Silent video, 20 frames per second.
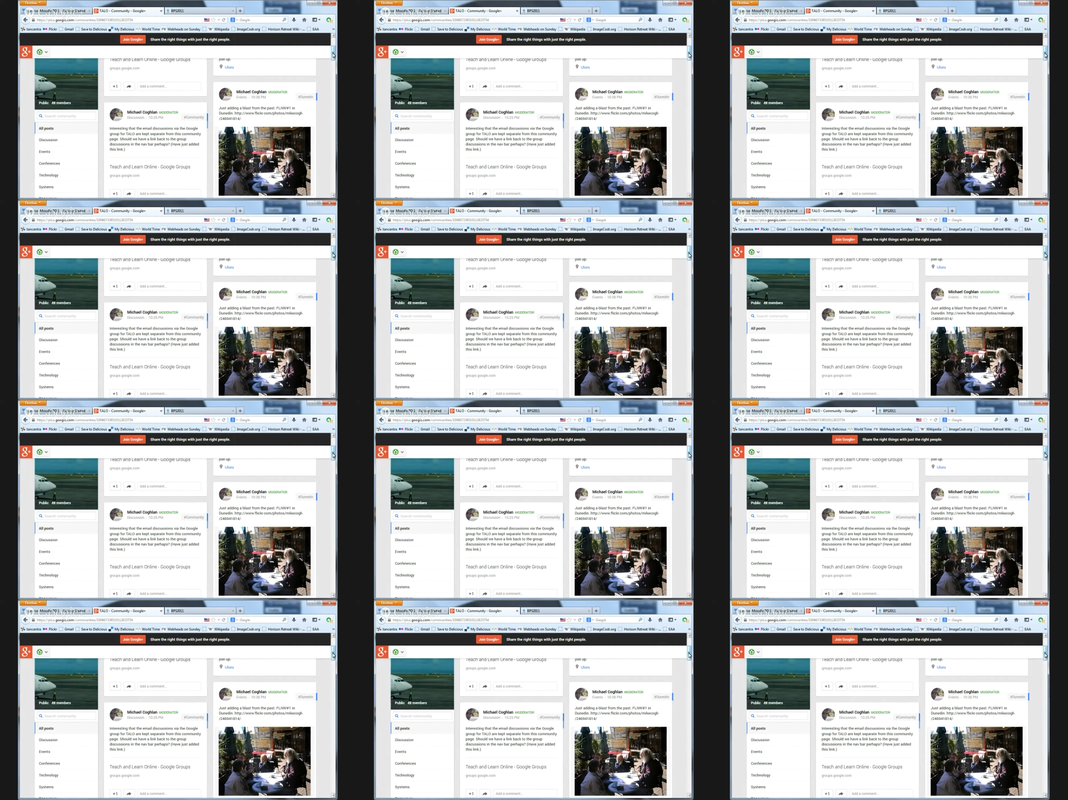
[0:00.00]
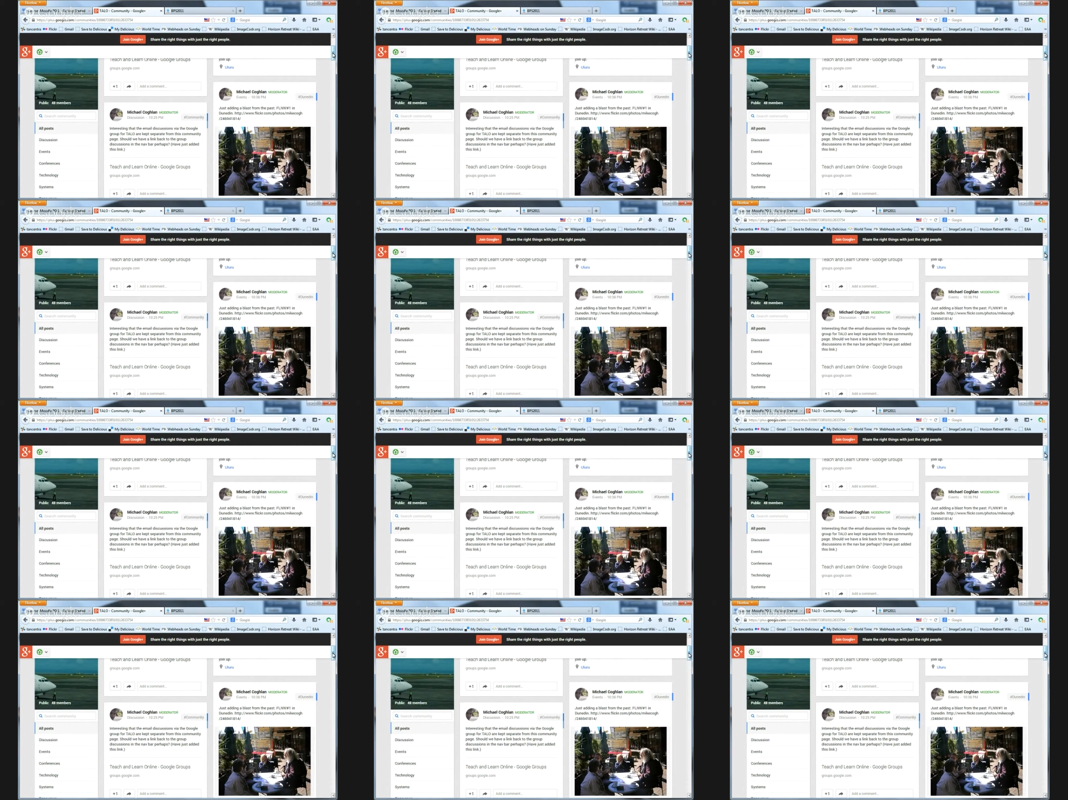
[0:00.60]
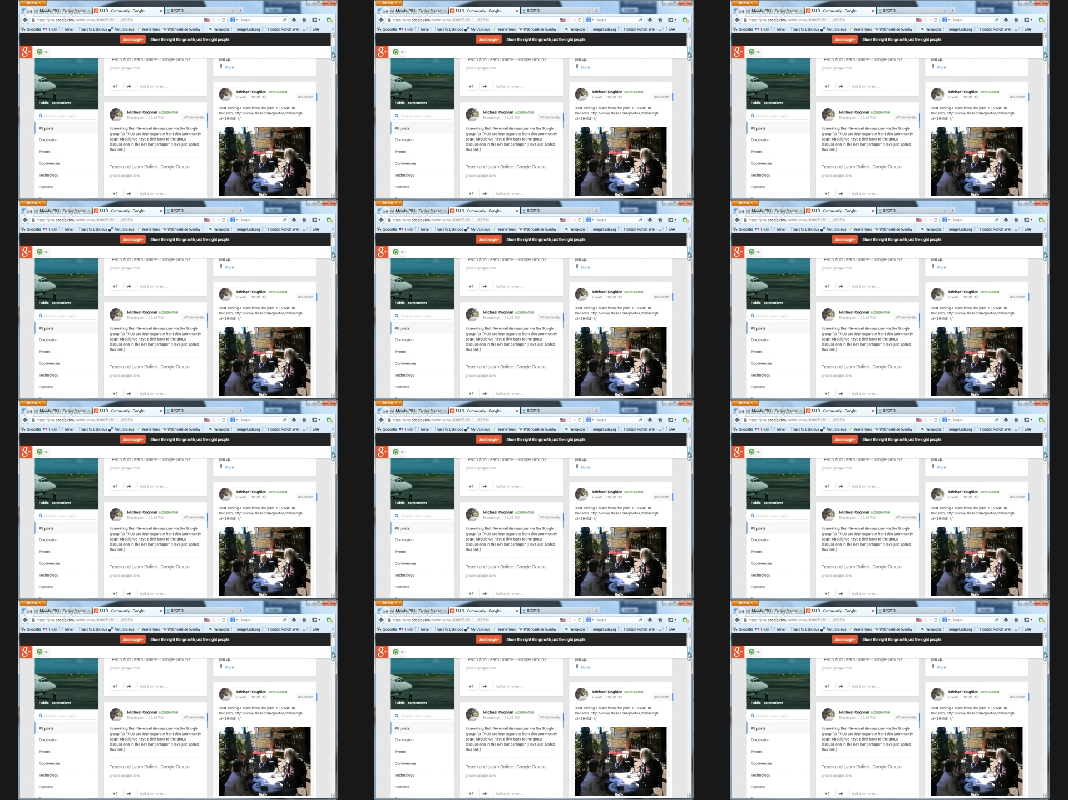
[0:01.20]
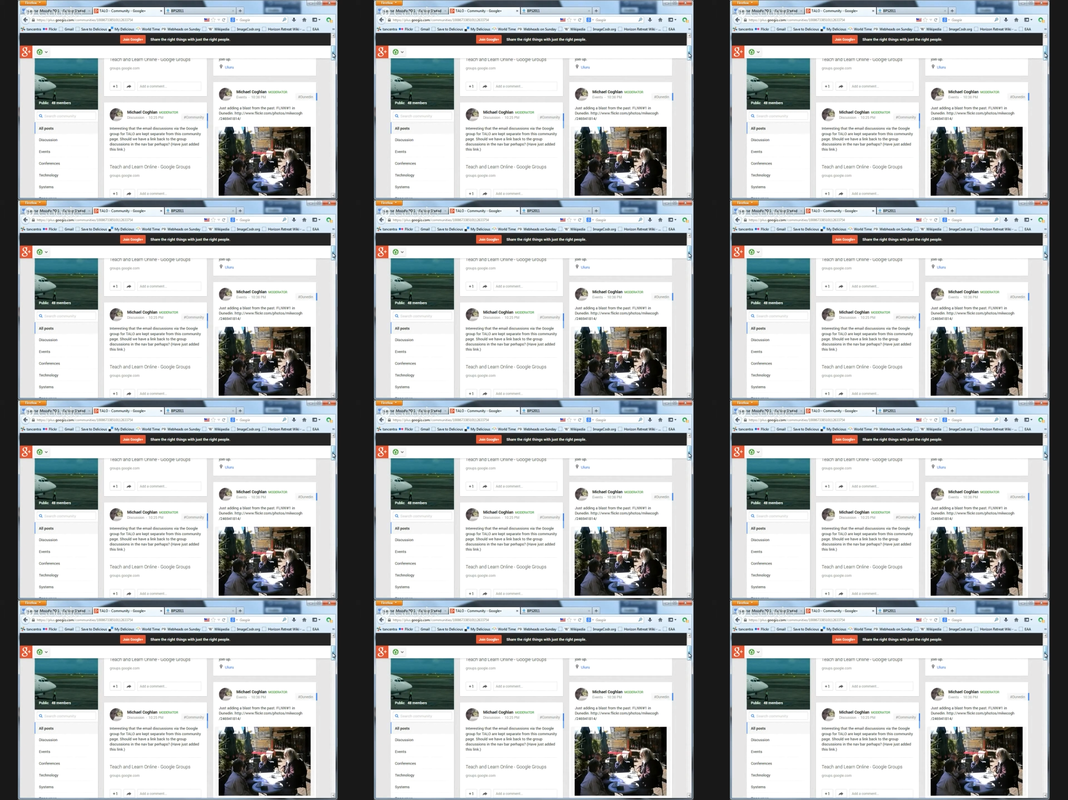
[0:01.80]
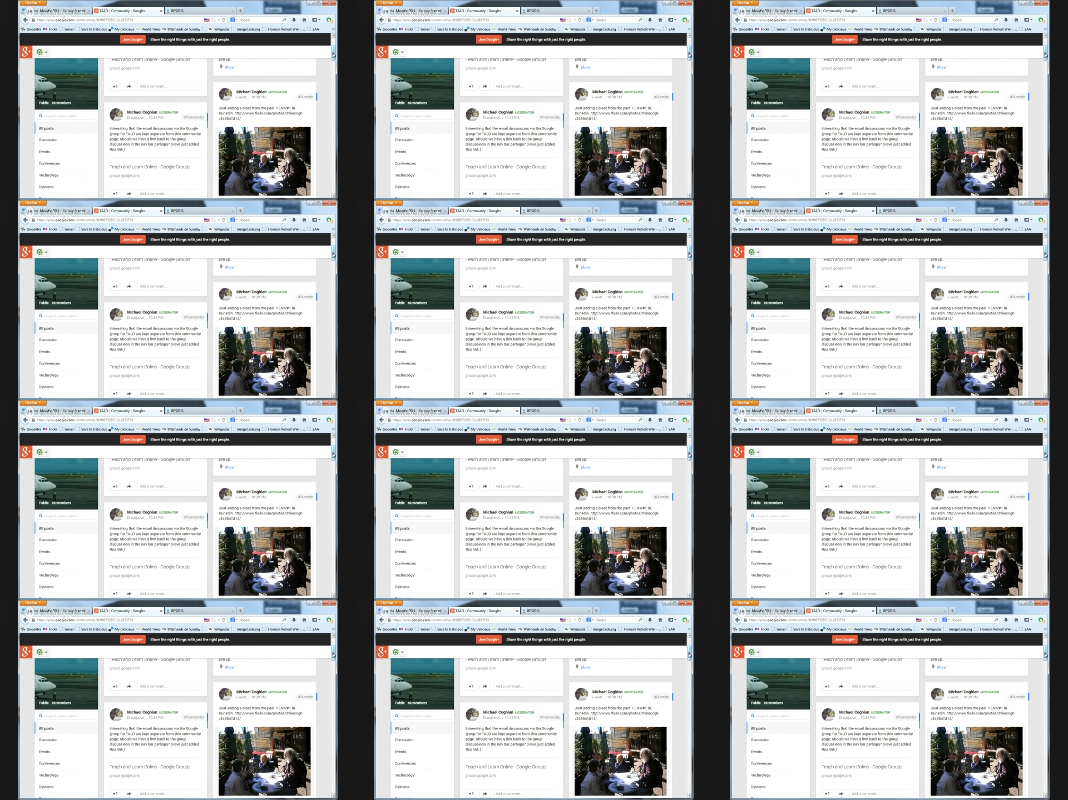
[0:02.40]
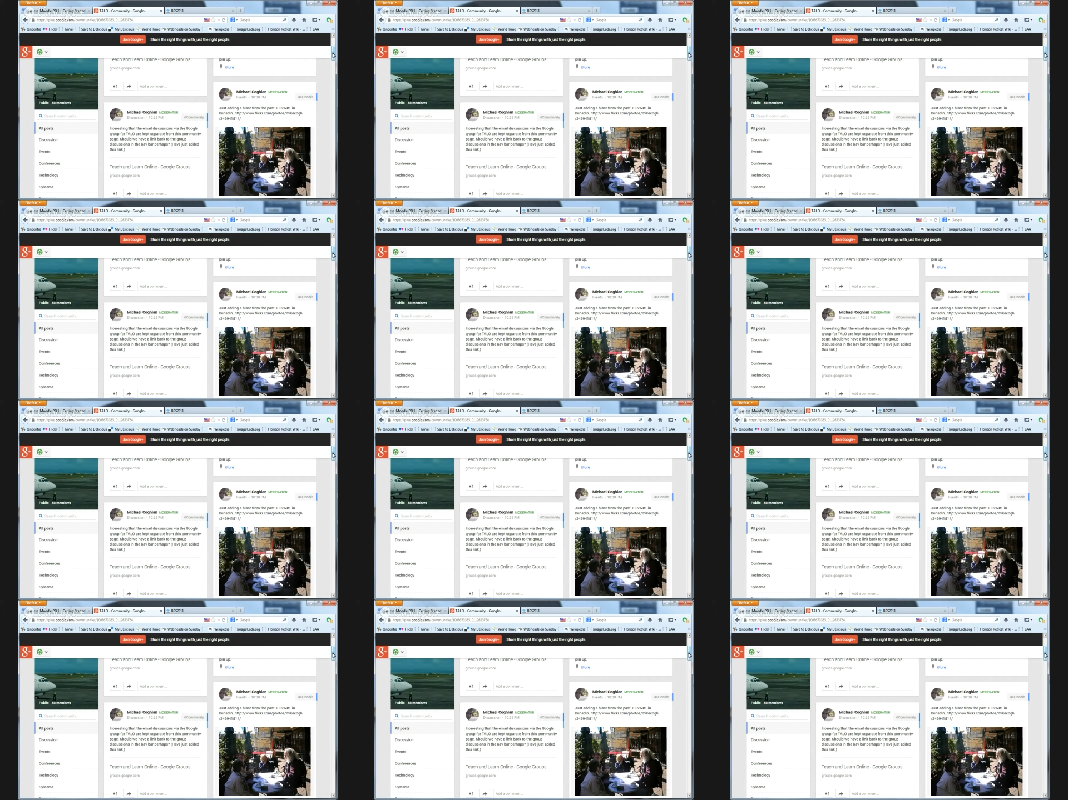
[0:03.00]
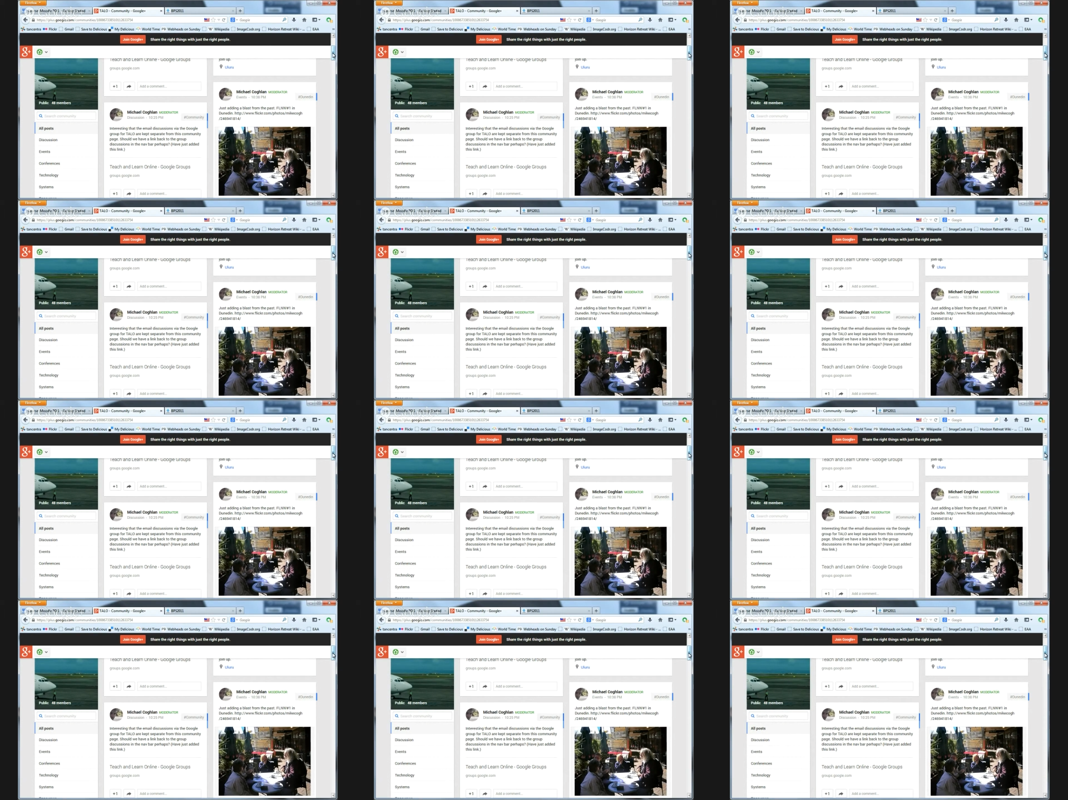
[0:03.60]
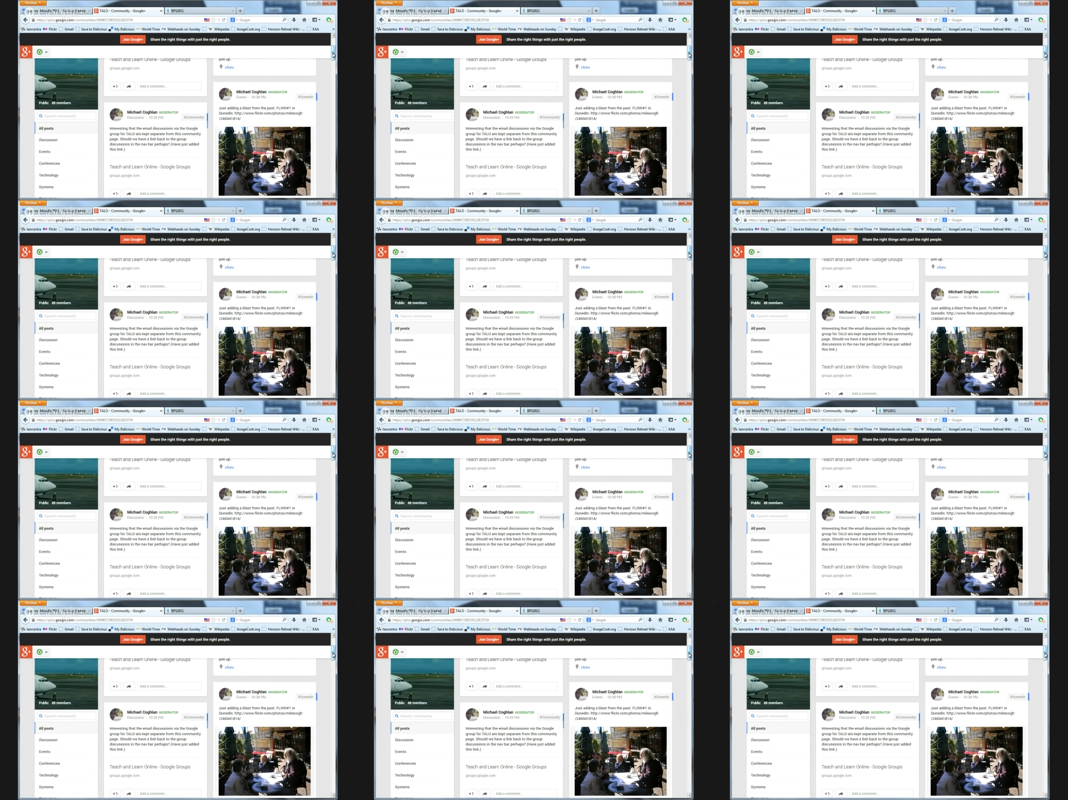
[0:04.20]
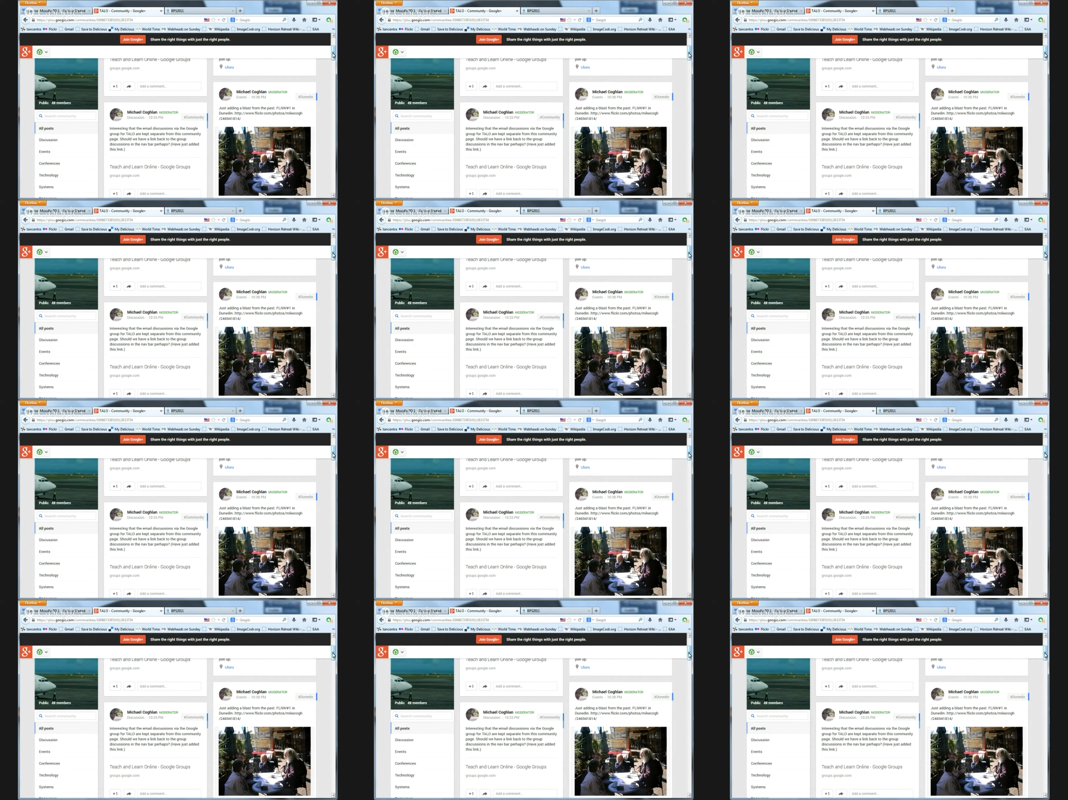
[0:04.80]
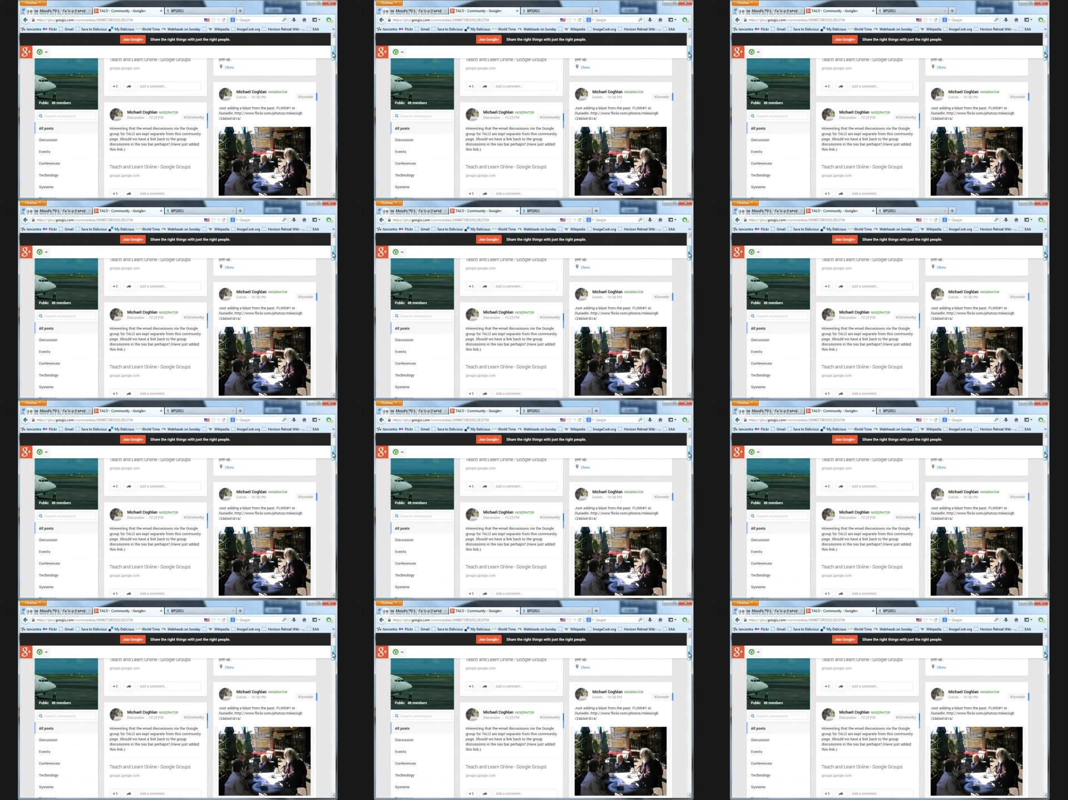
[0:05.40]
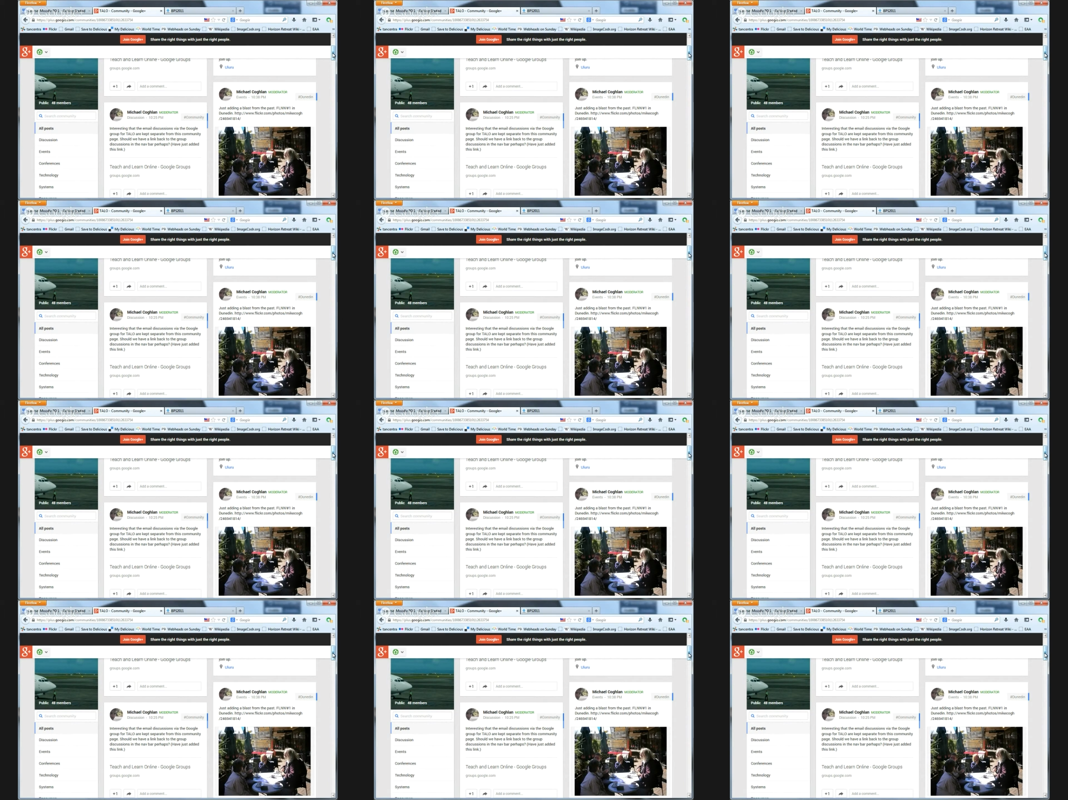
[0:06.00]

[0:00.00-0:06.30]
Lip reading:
Nobody's mouth can be seen.